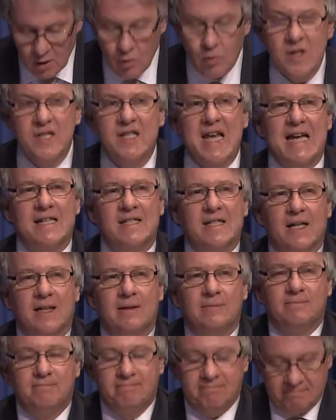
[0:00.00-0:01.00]
Rosetta.
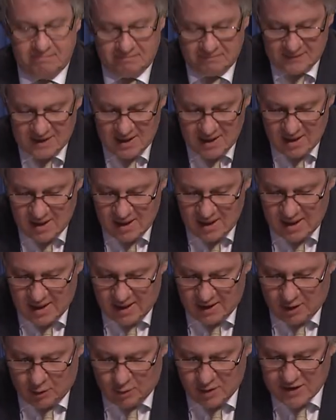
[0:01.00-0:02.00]

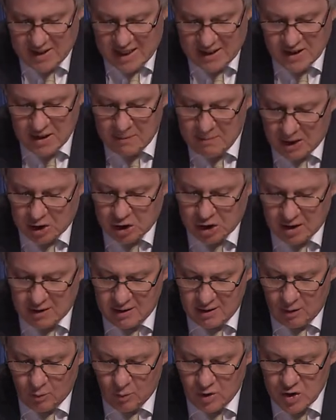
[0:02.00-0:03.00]
The Rosetta
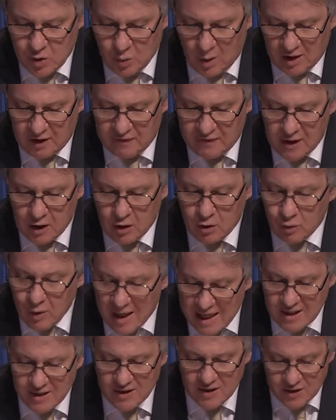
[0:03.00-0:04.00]
mission was one of the
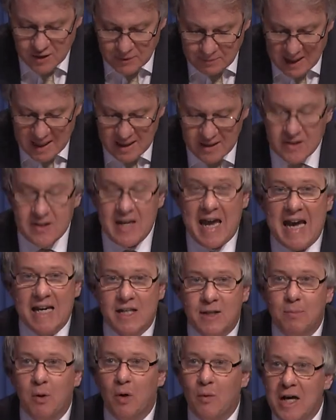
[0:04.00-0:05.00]
great space
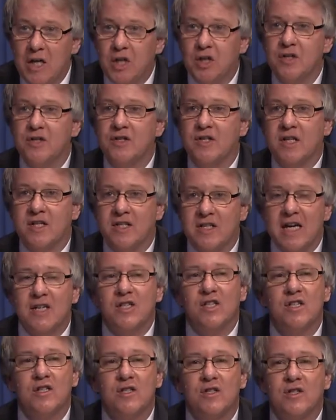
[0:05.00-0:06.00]
exploration
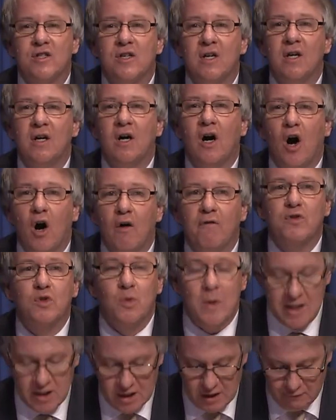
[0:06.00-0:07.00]
successes of
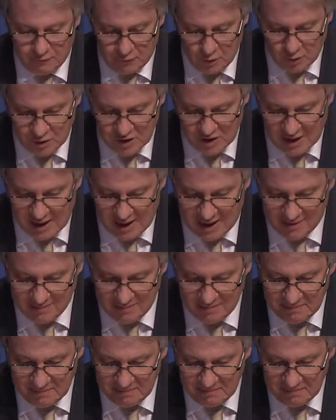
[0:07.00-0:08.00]
2014.
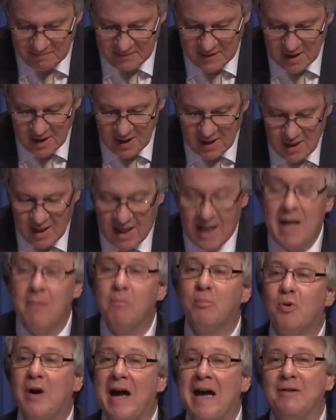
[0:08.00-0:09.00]
And
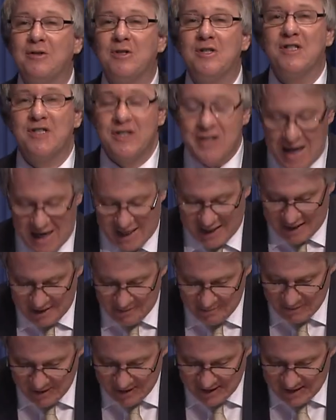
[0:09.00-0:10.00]
I'm proud to
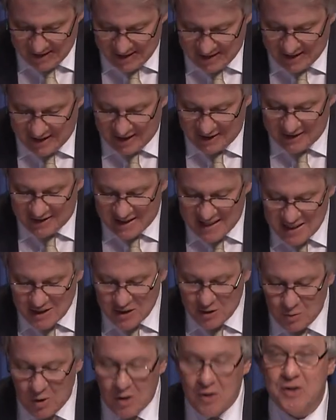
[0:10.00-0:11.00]
say that
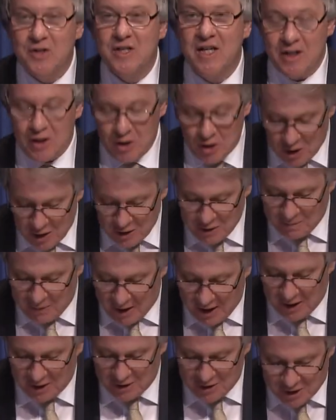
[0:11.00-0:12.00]
this was in good
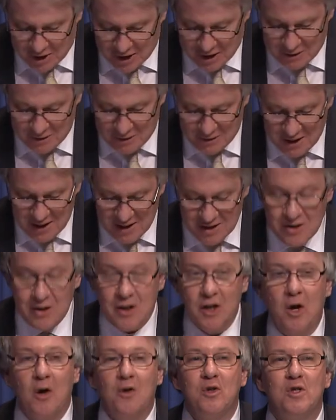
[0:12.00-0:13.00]
part due to
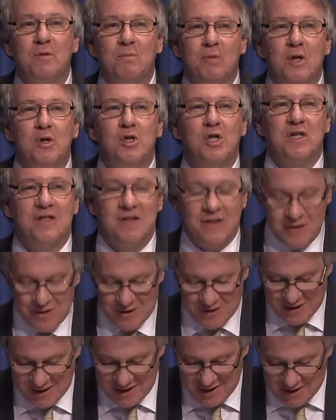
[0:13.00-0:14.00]
the
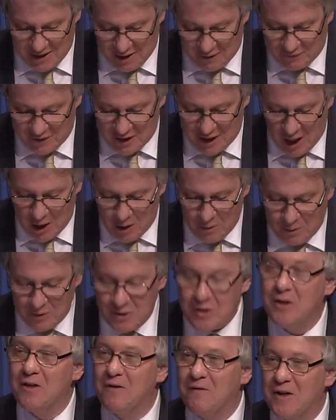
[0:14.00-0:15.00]
contributions of the
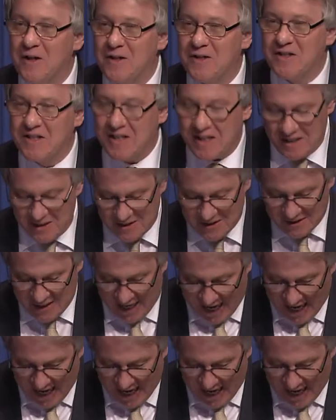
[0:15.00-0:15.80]
Open University's